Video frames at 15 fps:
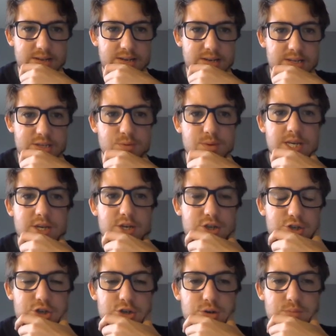So we can
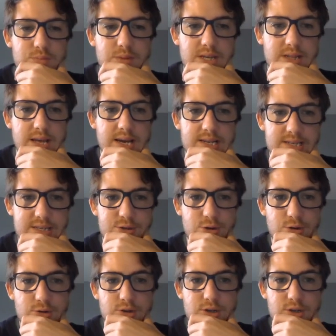assume that that is
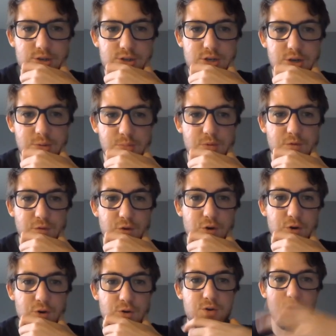all consumed
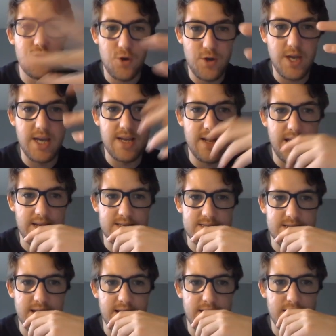for cooking, let's
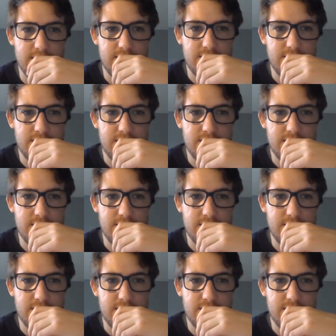say.